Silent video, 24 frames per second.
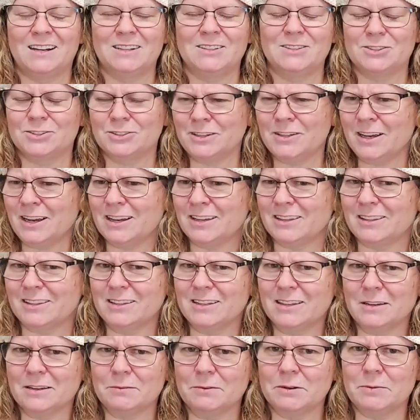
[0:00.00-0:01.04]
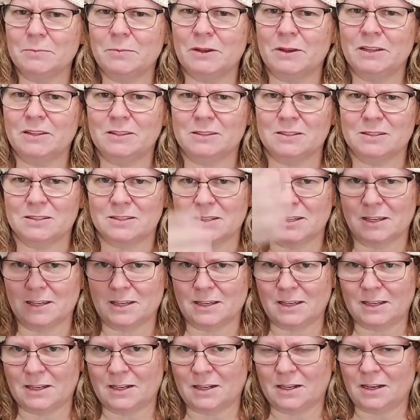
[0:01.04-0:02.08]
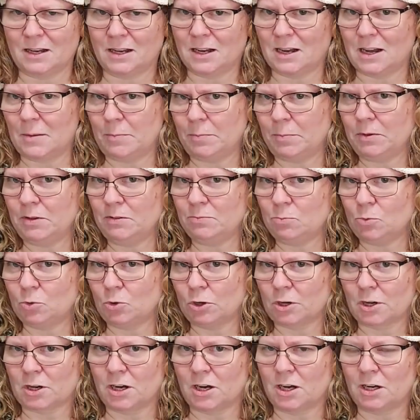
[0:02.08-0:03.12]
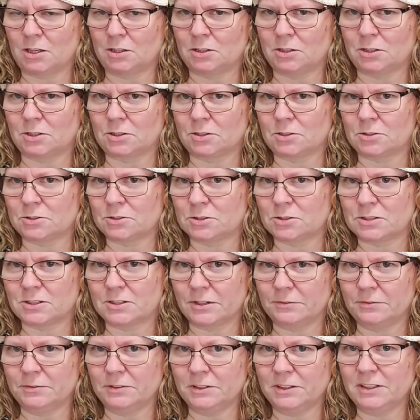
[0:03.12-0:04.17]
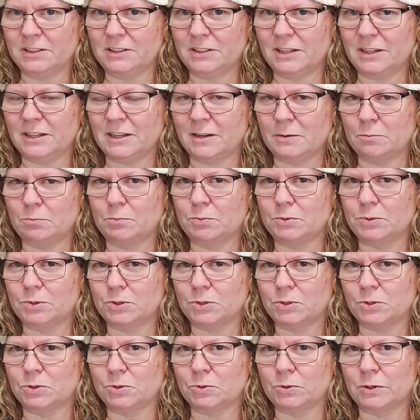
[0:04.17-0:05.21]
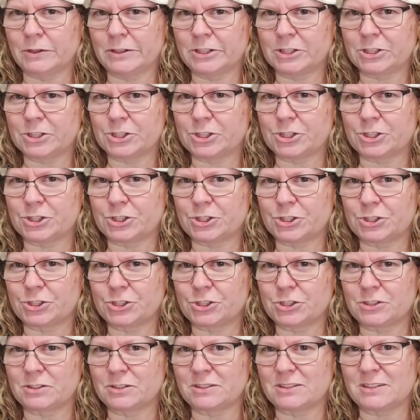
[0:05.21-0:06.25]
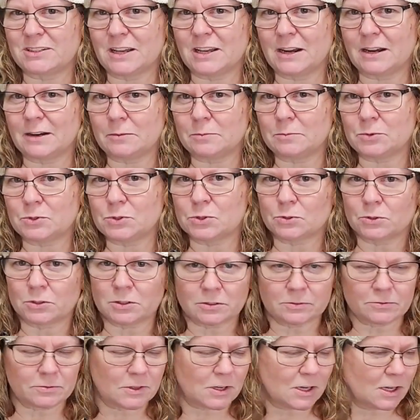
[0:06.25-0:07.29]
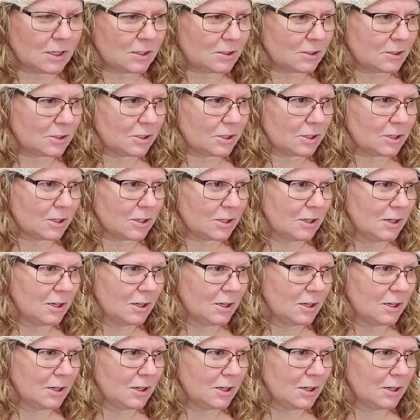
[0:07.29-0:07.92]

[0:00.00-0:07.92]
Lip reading: So yeah, I think I'm going to make this in a couple of more colors. Definitely like a bluish denim sort of color.